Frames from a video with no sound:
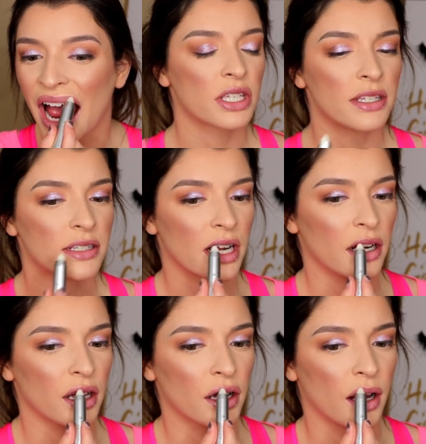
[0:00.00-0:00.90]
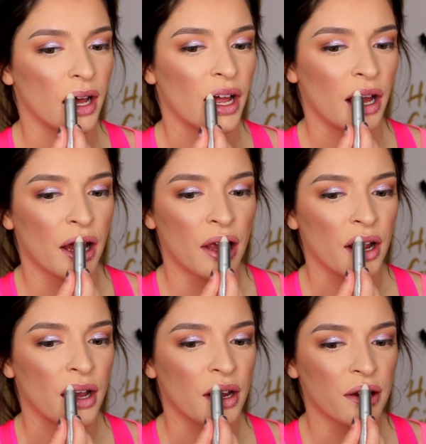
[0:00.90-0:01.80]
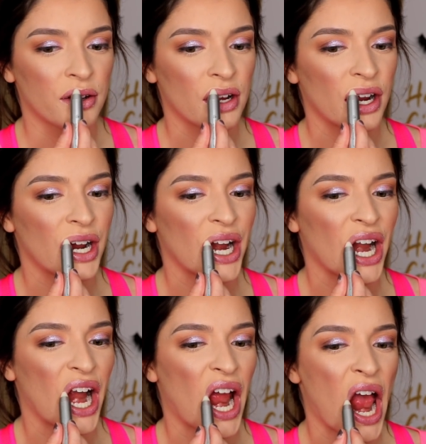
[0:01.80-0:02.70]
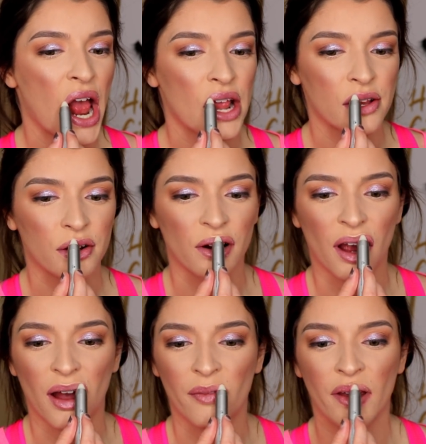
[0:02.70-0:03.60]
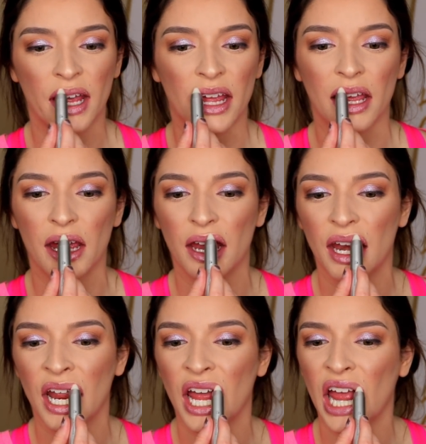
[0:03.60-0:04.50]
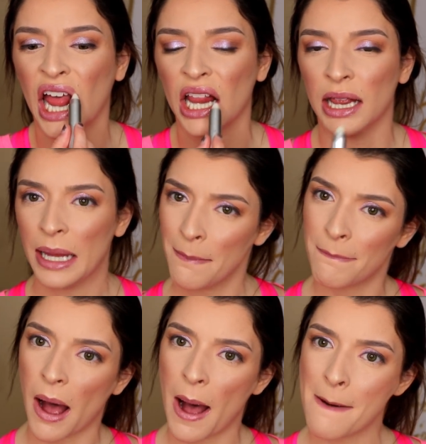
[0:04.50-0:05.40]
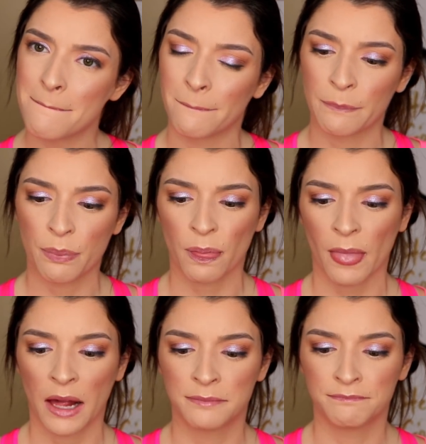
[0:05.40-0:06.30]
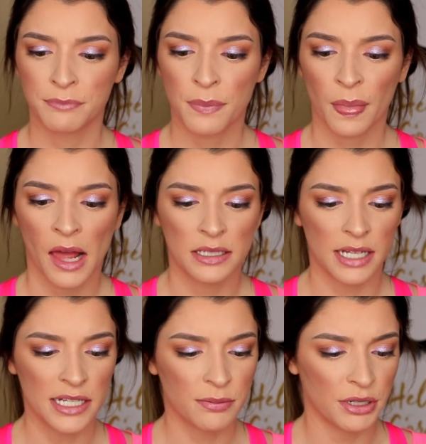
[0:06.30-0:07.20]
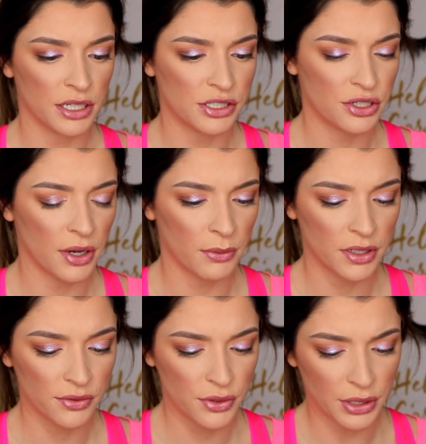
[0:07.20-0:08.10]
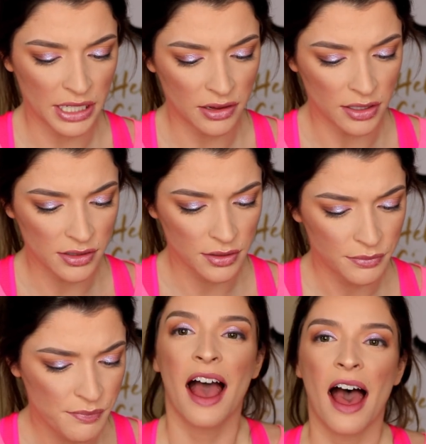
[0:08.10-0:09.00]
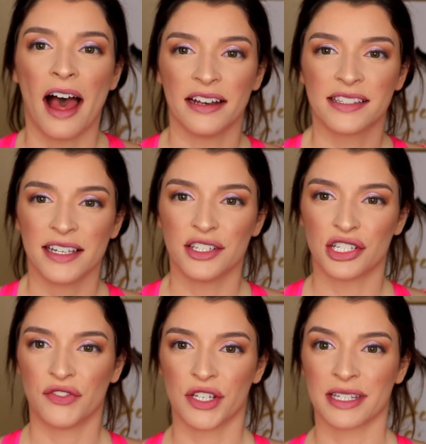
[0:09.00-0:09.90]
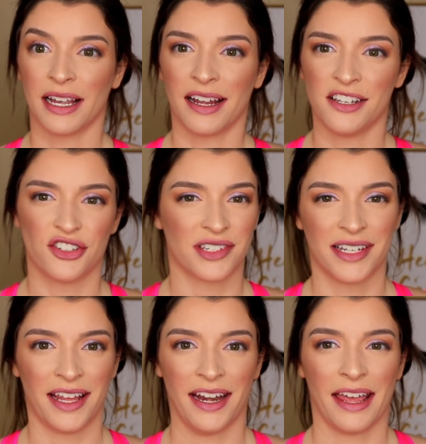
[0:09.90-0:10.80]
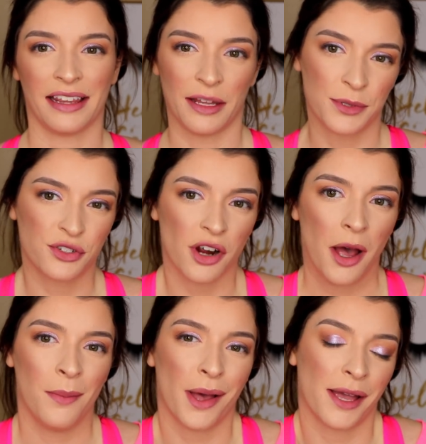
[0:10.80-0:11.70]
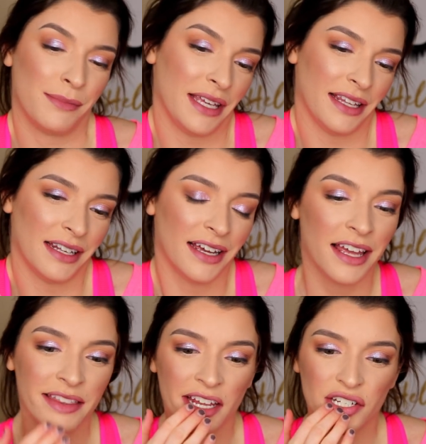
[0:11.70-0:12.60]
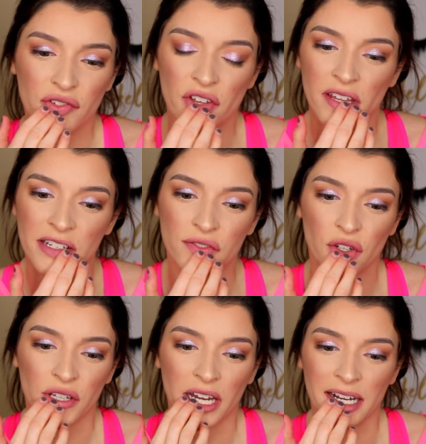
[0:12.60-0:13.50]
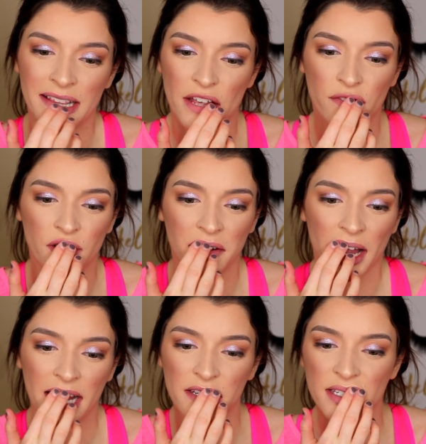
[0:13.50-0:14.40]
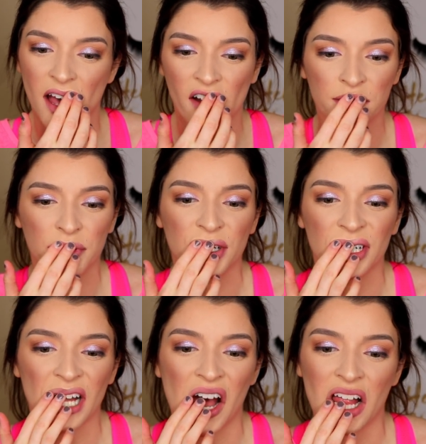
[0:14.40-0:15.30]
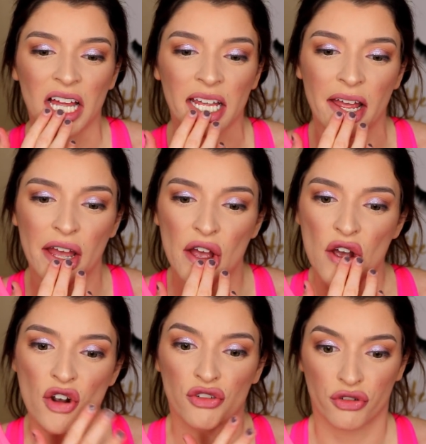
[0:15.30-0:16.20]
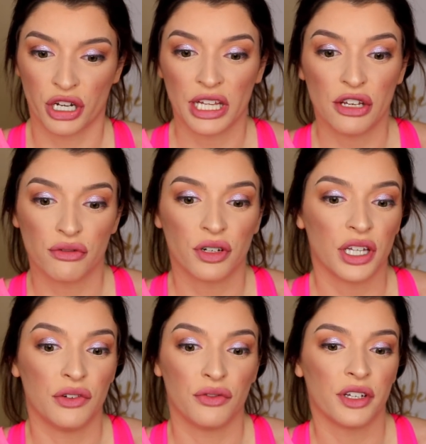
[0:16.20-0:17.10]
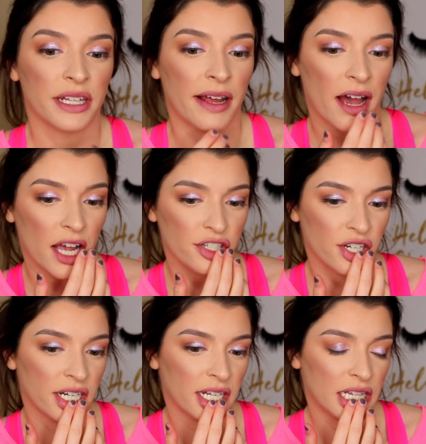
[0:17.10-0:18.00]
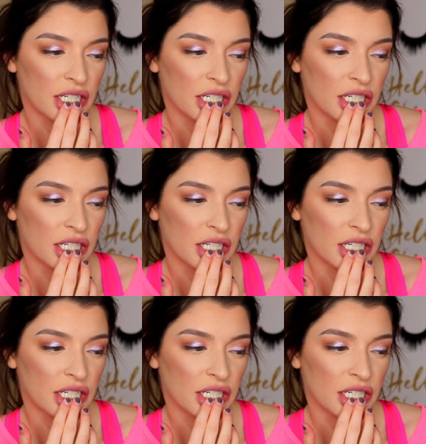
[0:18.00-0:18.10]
See, it's kind of like a sugar scrub in a lip balm. Tastes pretty good too. I wonder if you can eat this. Honestly, it just feels like I just did a lip scrub. I mean, they do feel exfoliated. They feel kind of soft, but they're not like really hydrated.